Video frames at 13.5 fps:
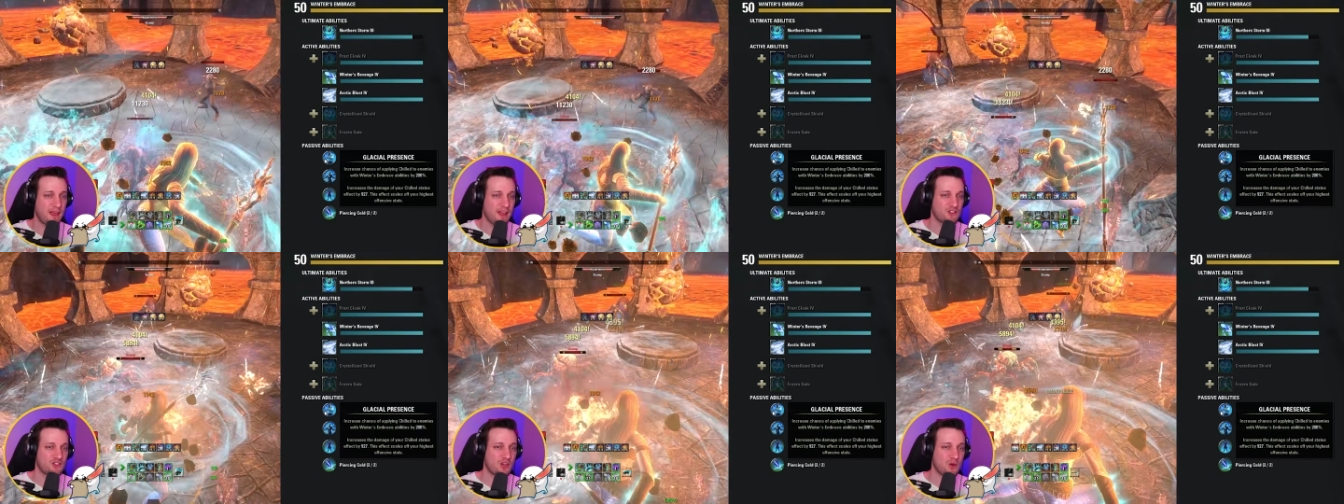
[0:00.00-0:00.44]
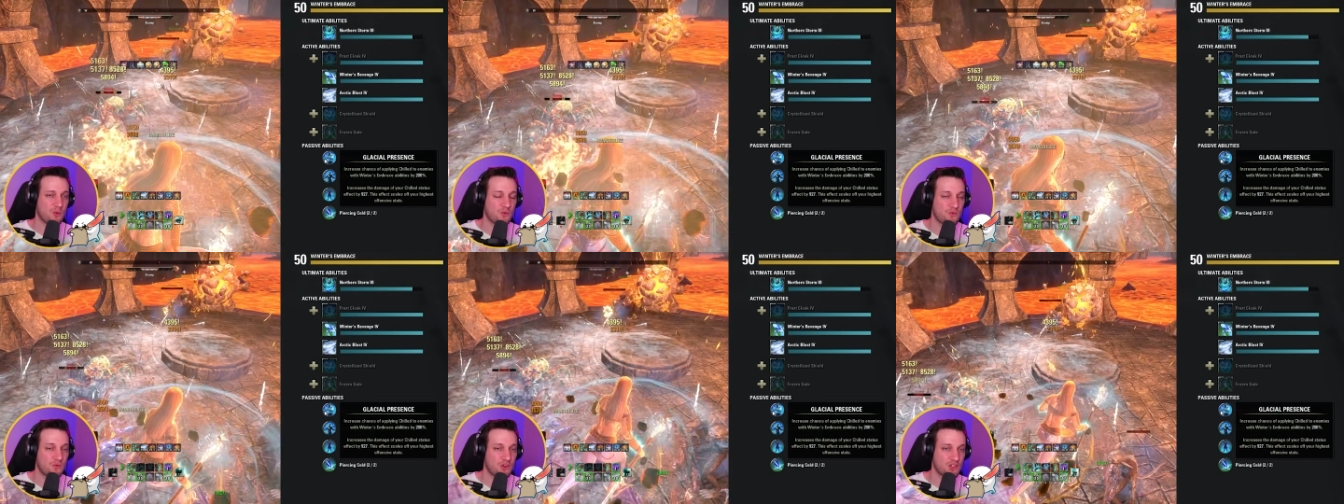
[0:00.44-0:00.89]
So
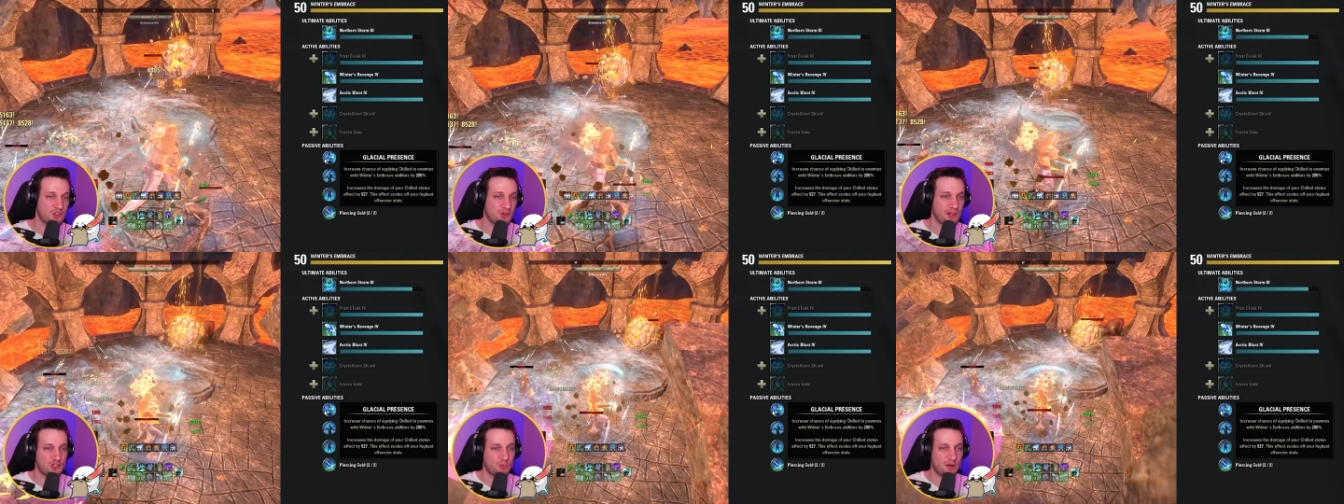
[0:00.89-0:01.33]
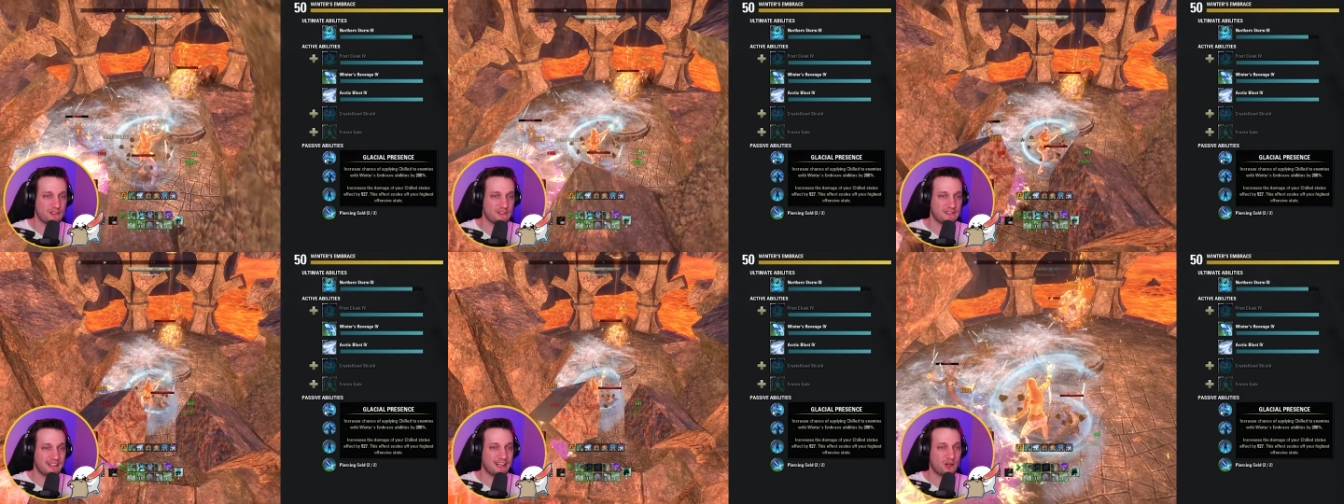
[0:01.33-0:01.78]
first, Glacial
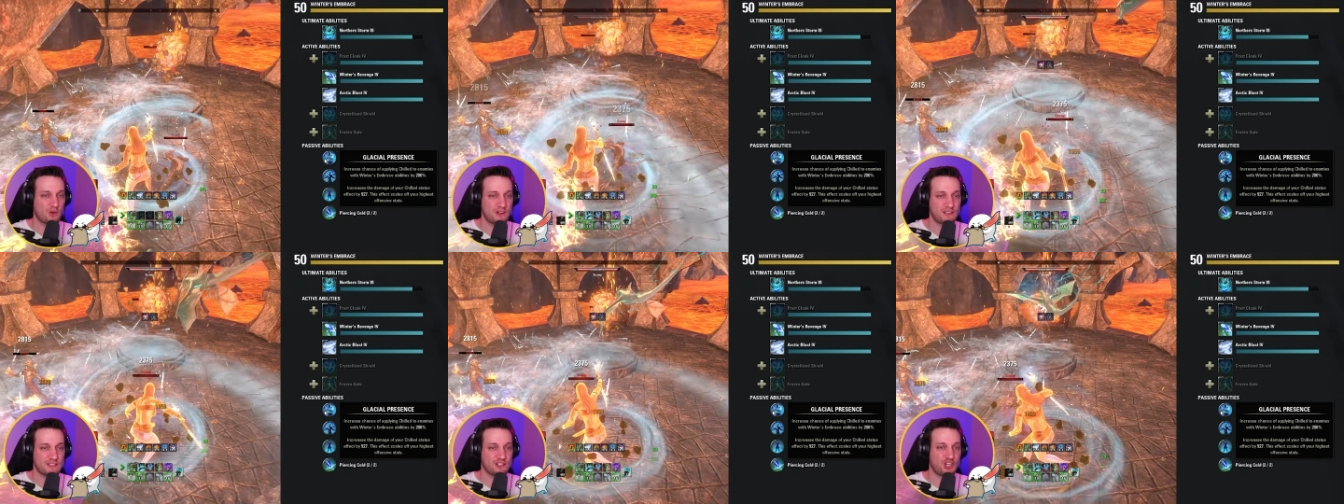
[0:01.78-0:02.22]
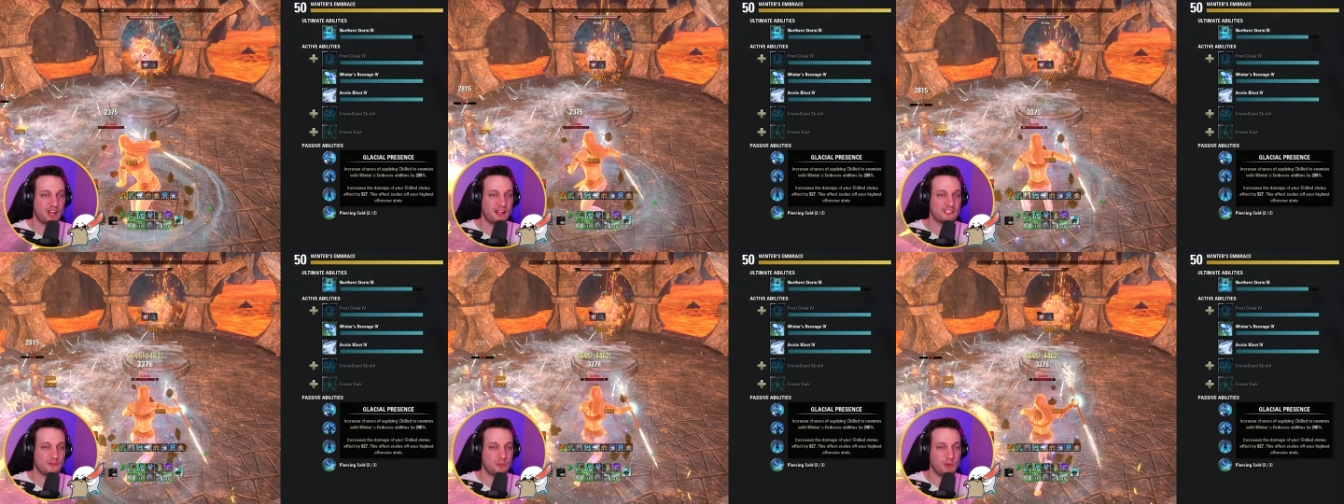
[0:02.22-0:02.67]
Presence, increase
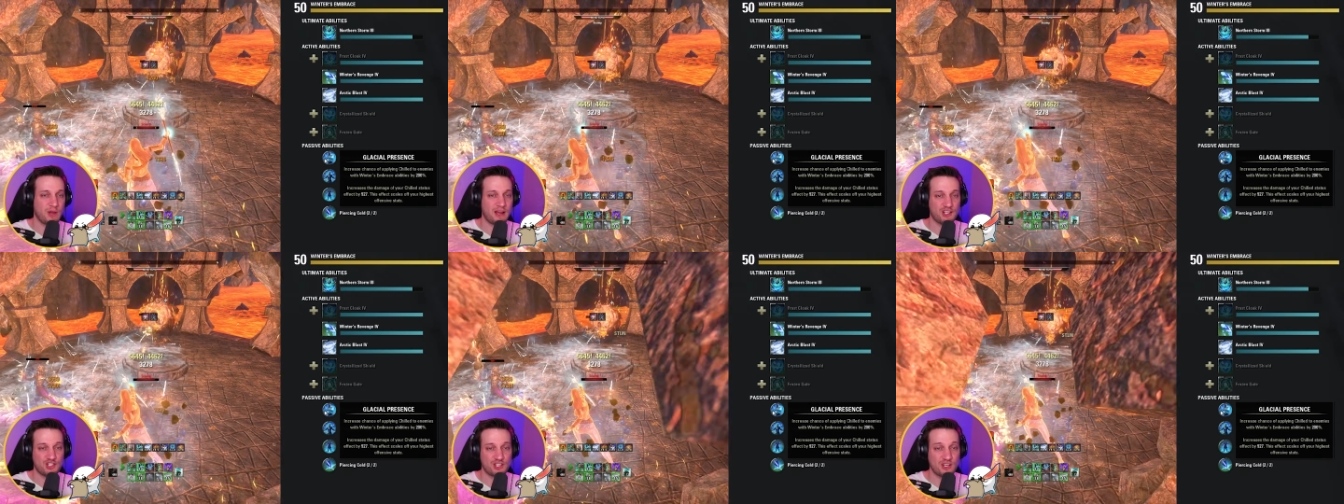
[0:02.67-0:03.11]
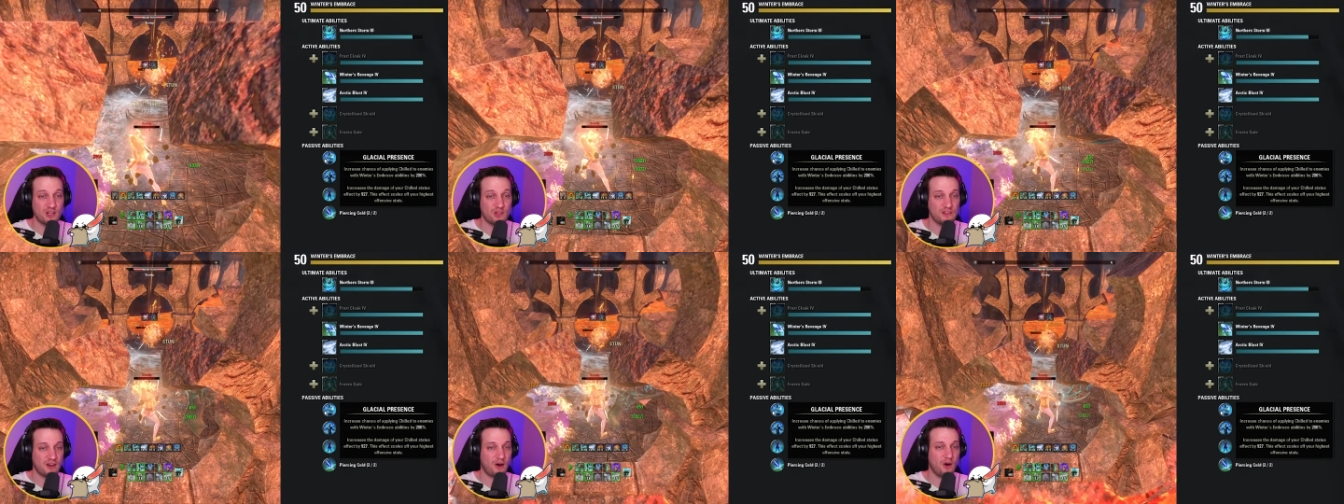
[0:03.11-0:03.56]
chance of applying
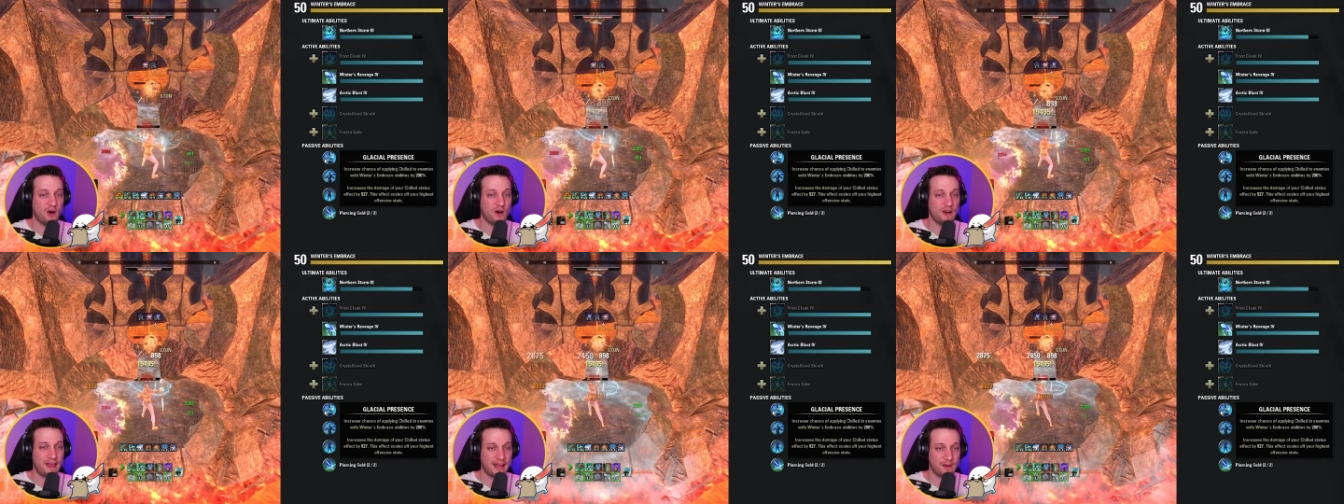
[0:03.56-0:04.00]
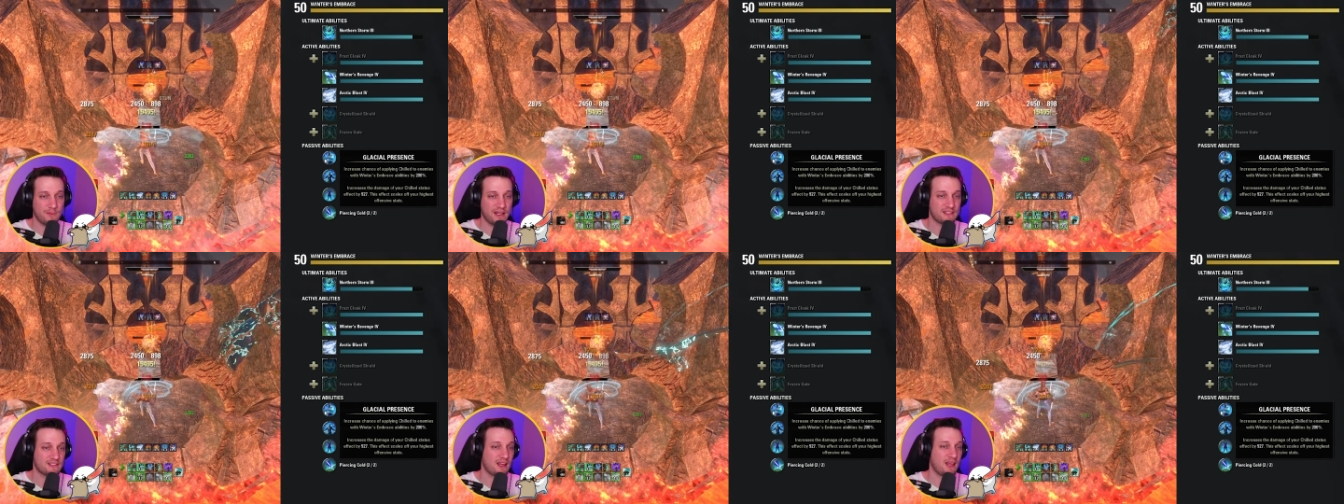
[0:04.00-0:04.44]
chilled on
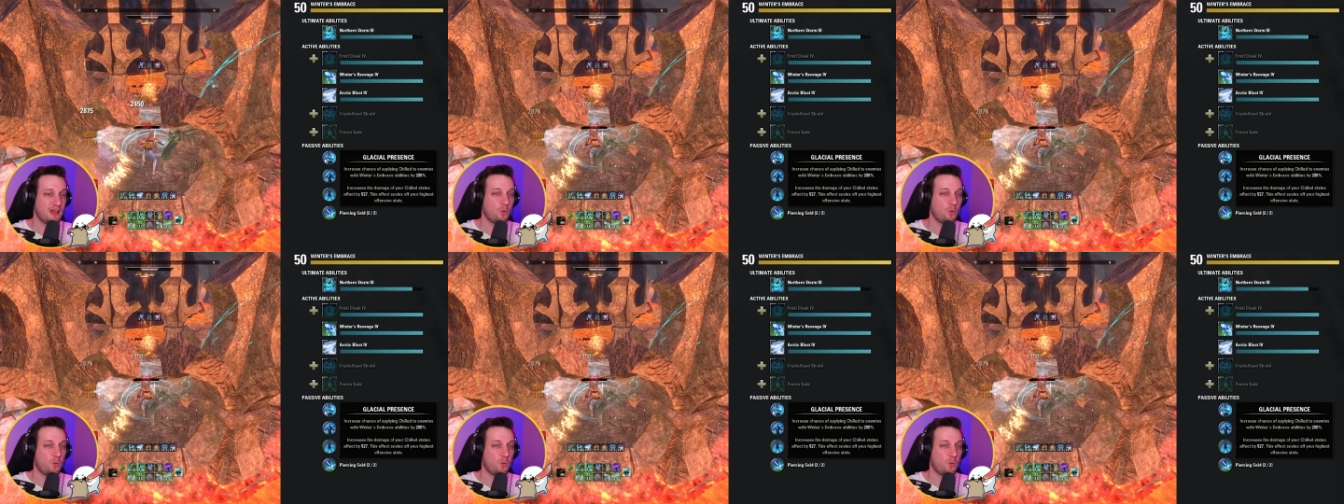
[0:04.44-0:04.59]
enemies